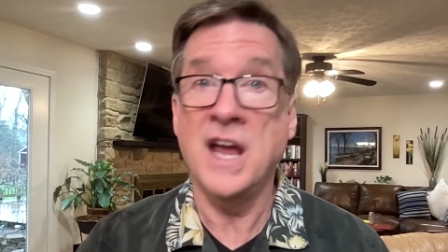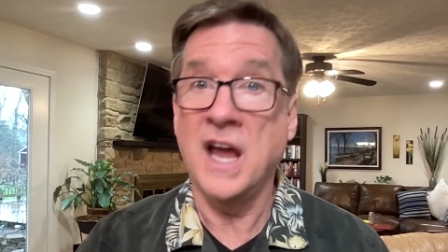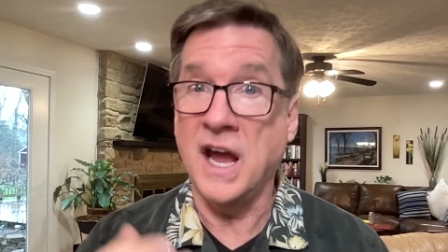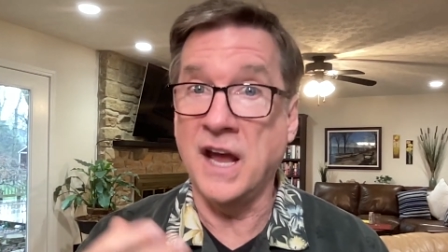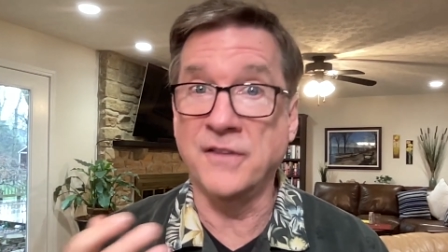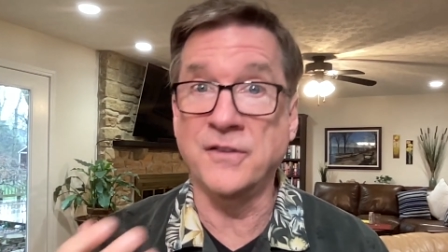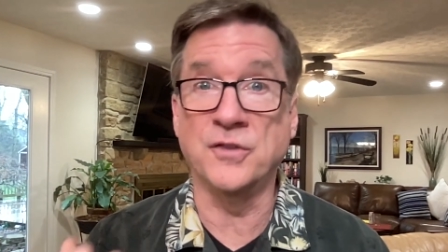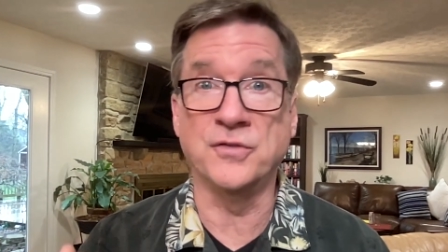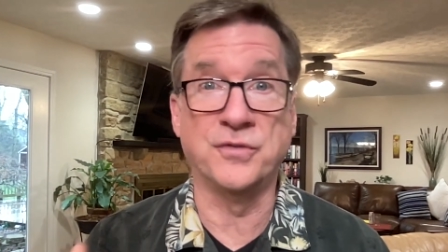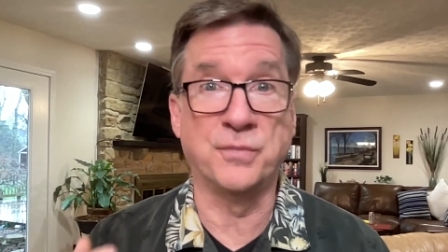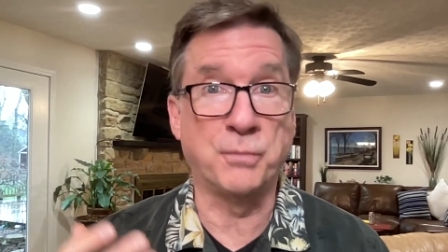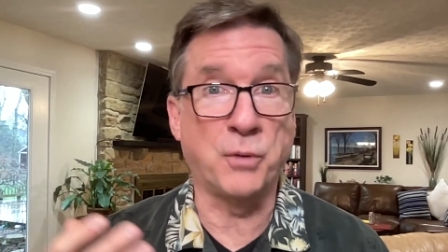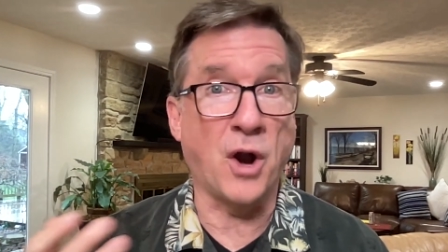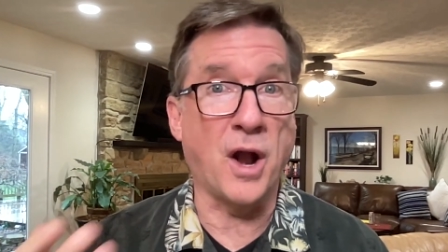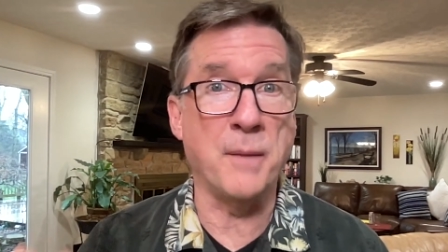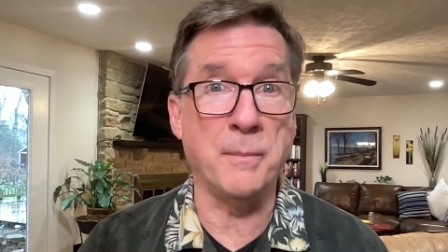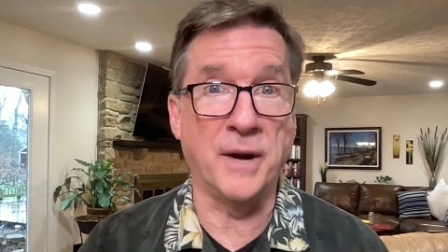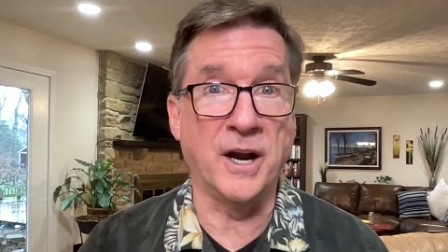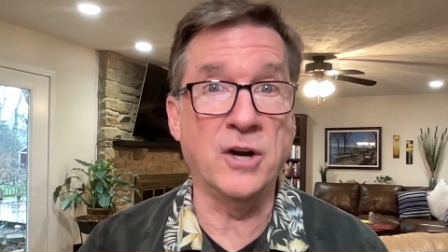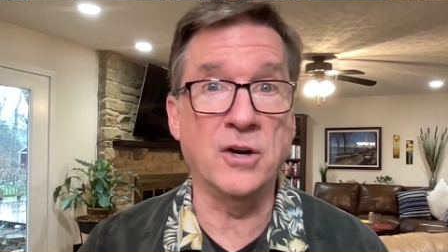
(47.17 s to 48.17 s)
and those
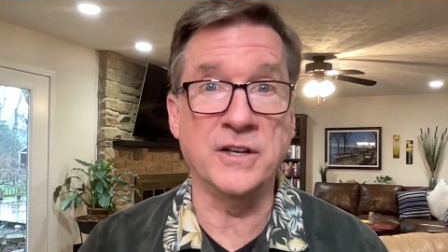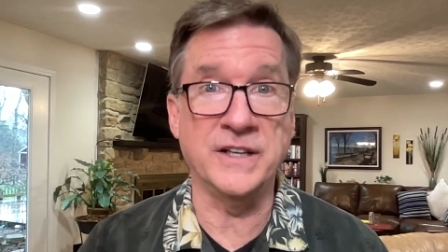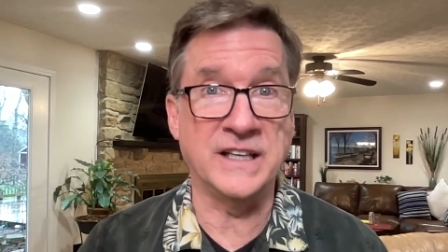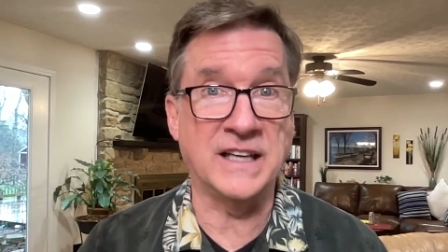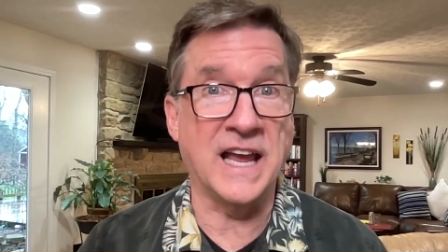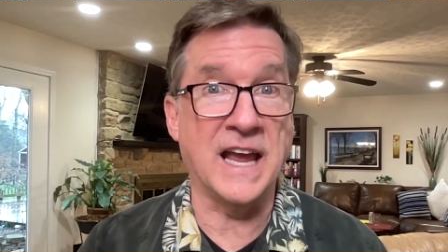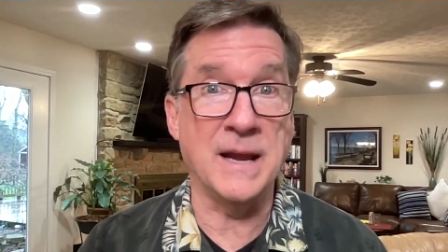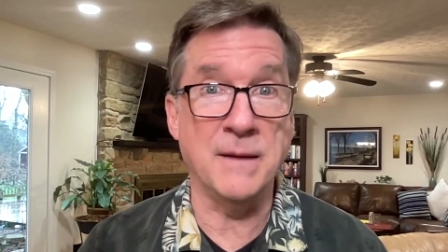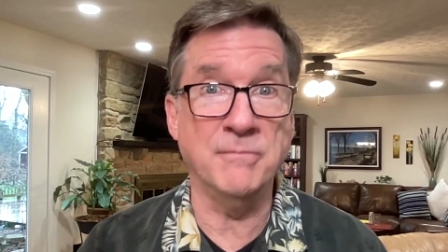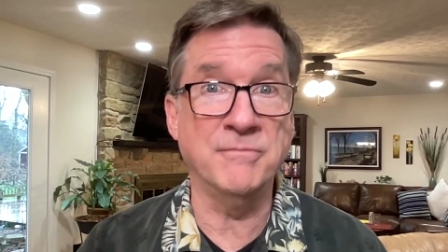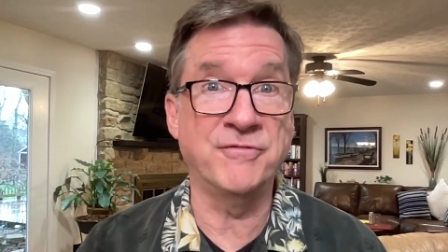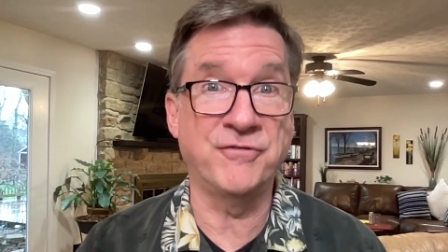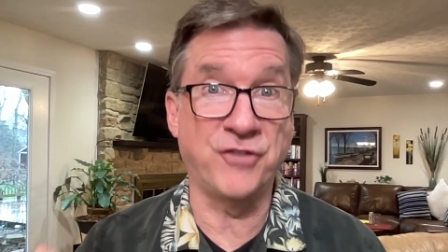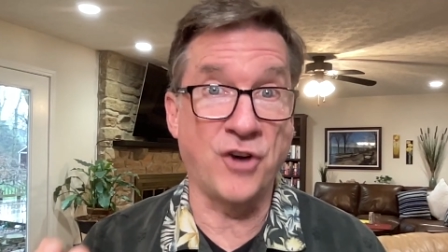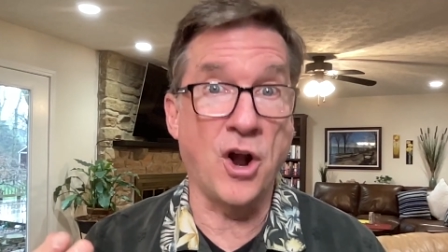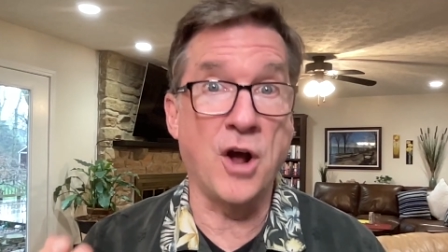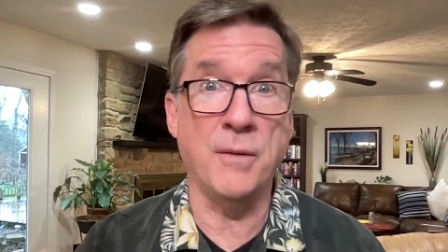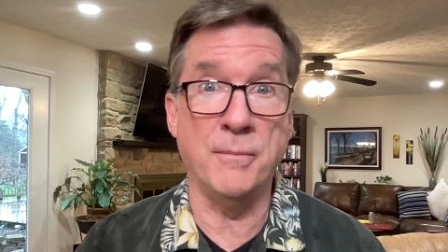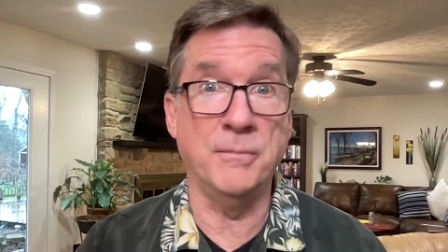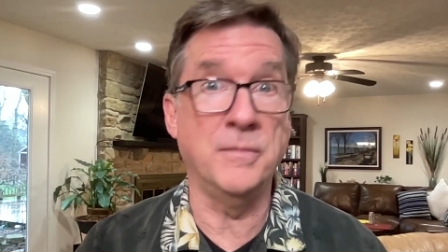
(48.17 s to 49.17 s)
primarily came
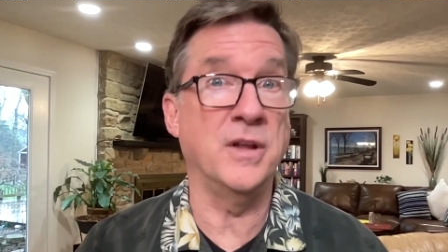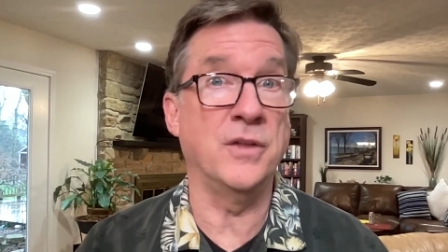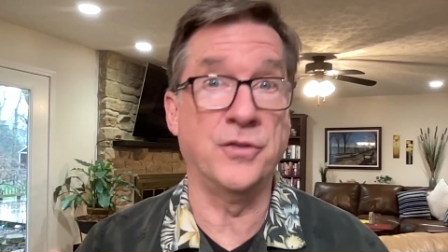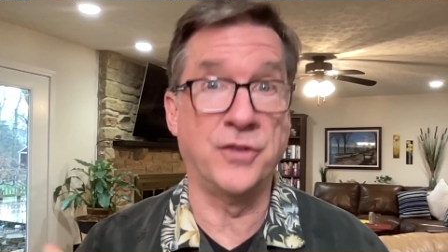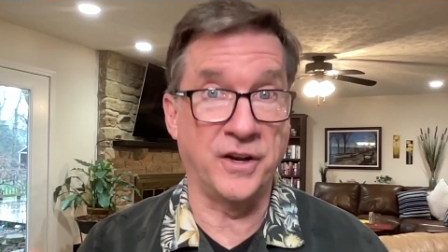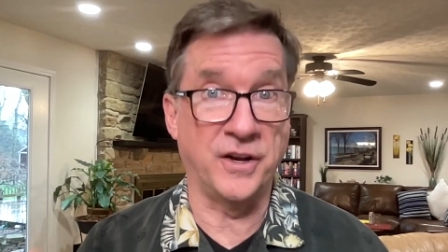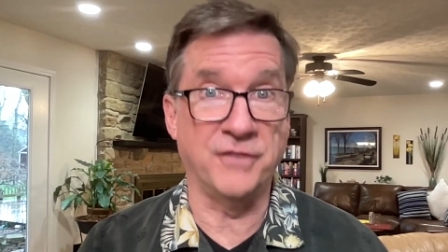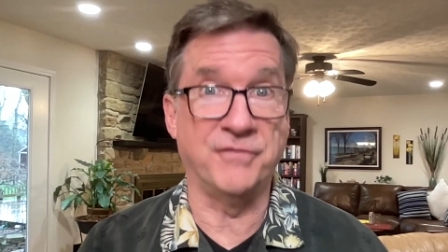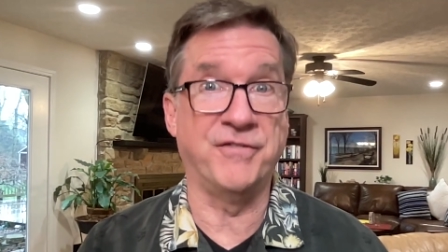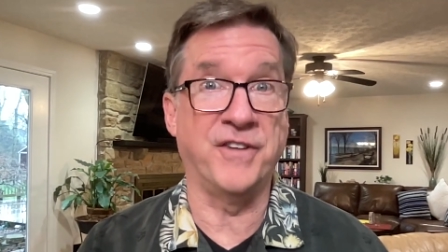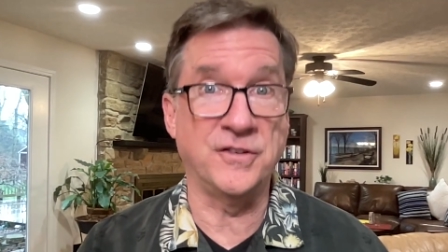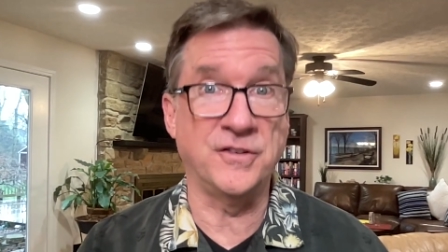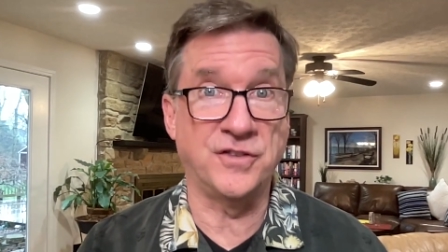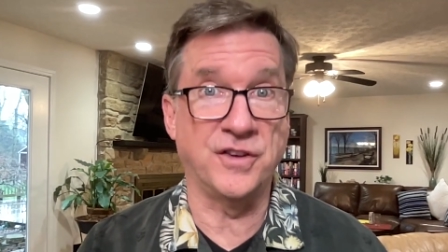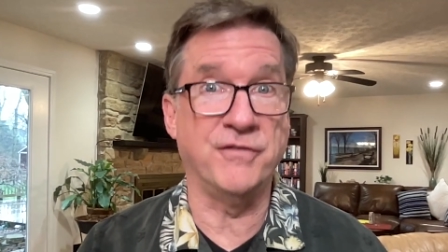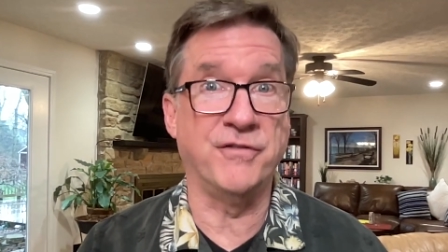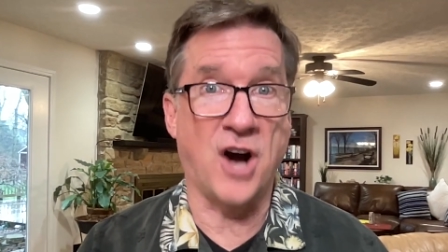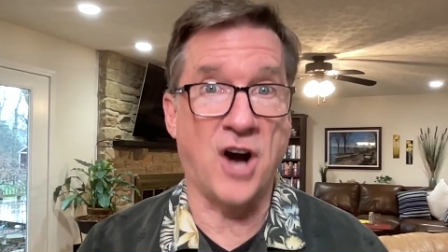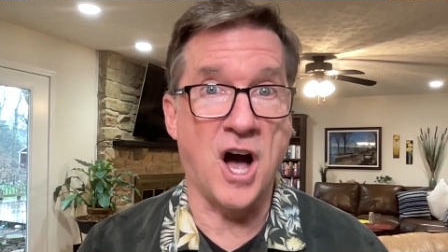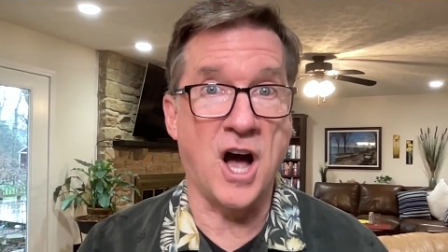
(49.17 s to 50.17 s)
from the
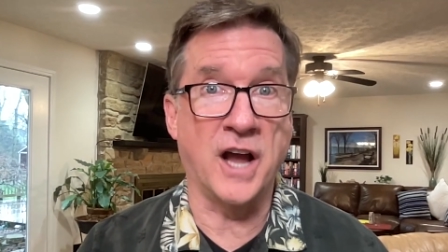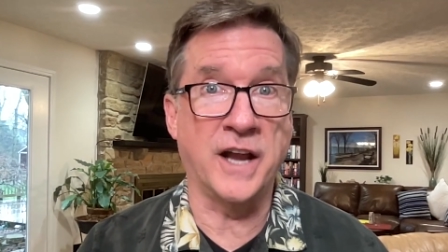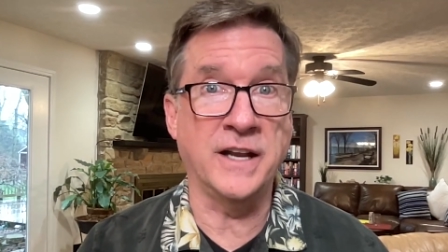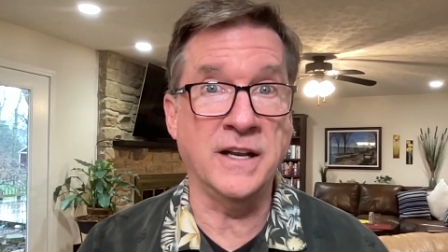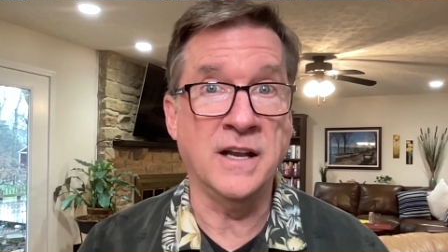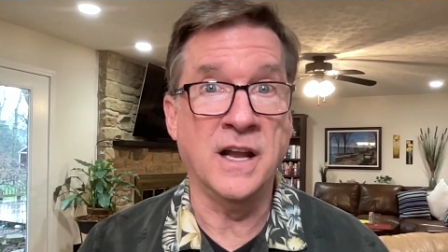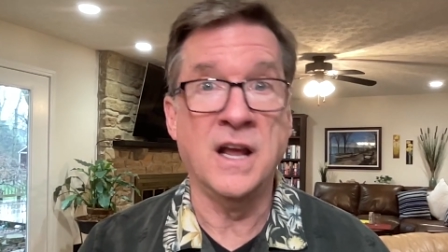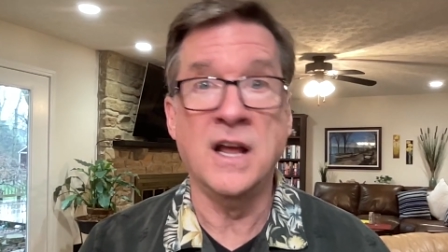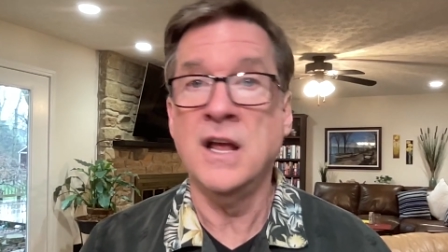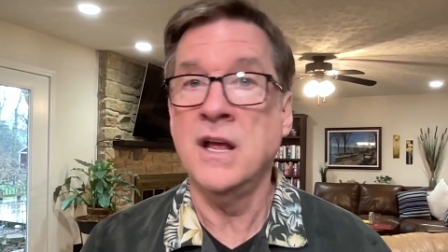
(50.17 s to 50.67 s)
defensive line.